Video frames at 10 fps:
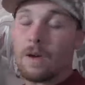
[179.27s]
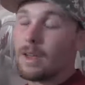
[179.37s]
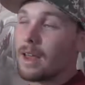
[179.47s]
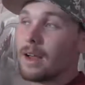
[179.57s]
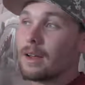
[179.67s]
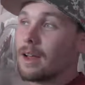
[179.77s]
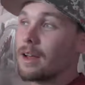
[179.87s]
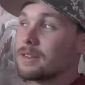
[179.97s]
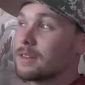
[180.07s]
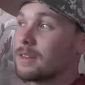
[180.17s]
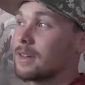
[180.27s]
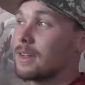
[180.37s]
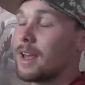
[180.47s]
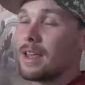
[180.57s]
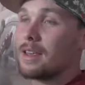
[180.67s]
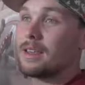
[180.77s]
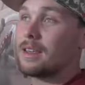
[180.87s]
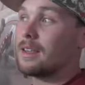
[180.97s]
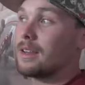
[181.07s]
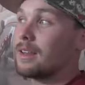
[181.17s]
Oh yeah, Gosser, yeah, he